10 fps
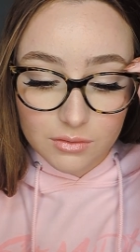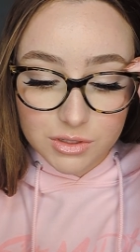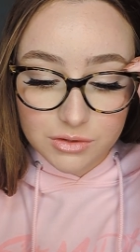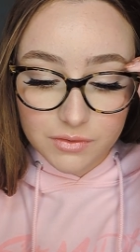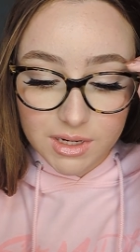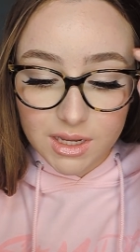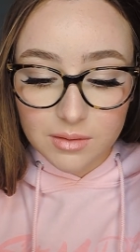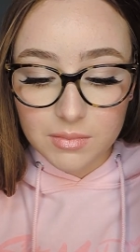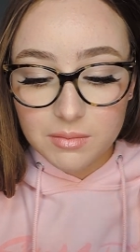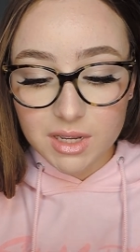
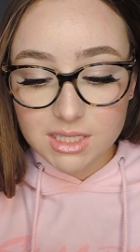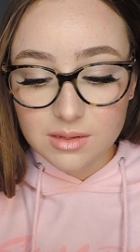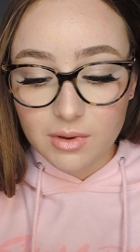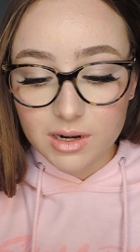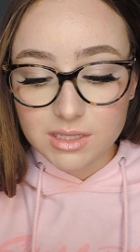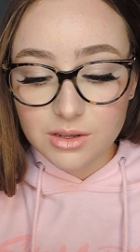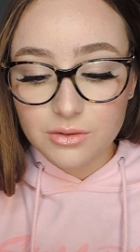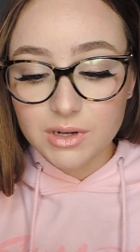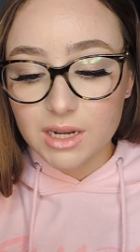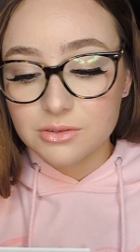Rejuvenique mimics the body's
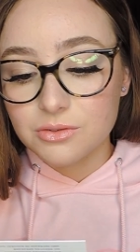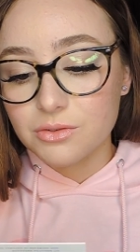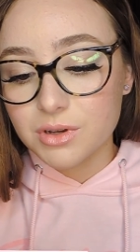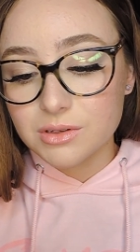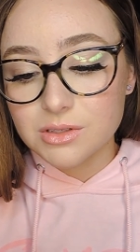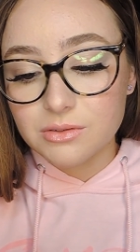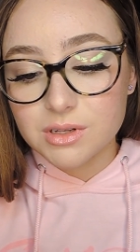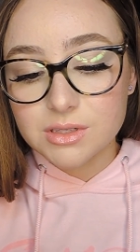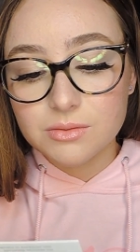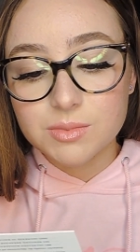own natural oil so it
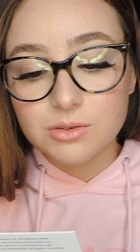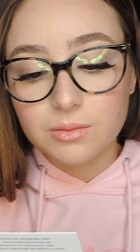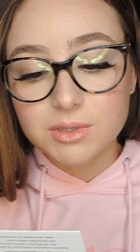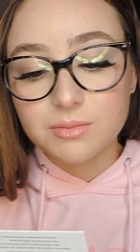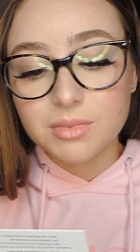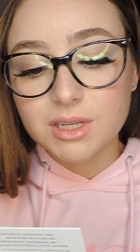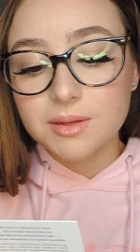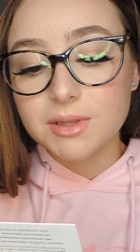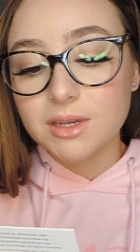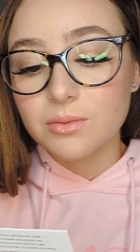is absorbed
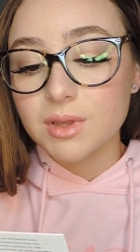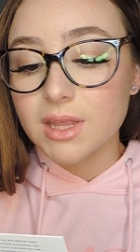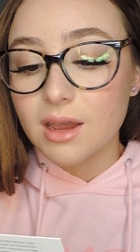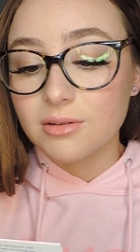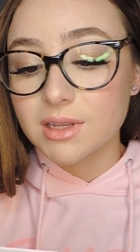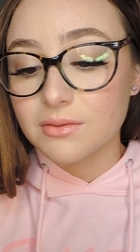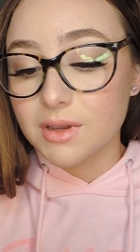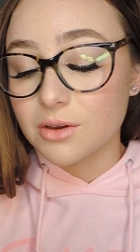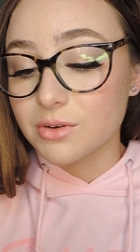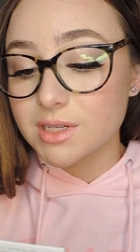completely without
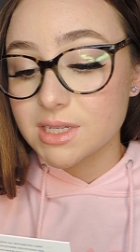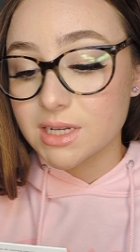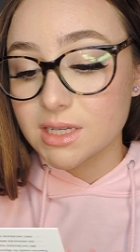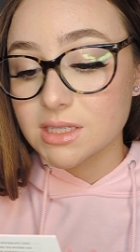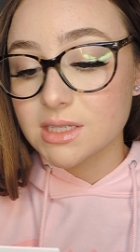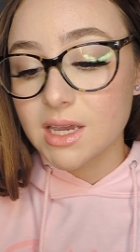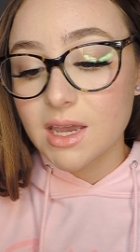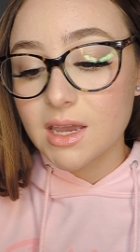leaving greasiness.